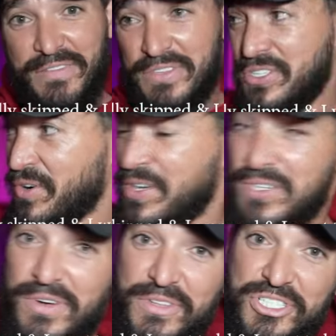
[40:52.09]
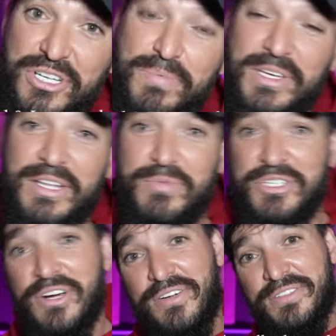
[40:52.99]
inventory and do all the shipping and
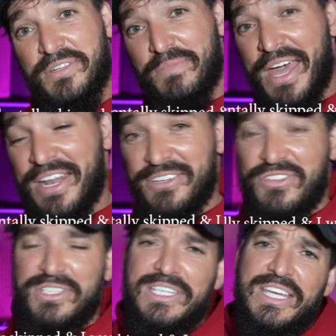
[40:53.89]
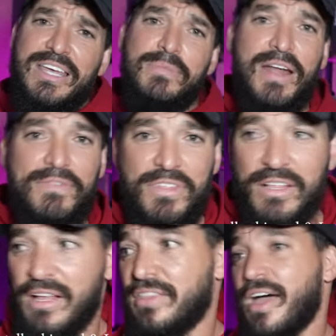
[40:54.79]
returns and manage the team and
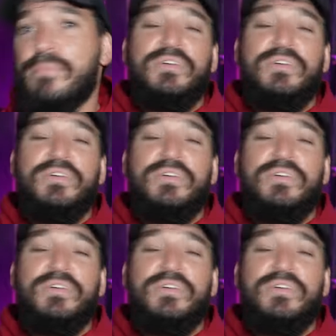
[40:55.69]
everything like that.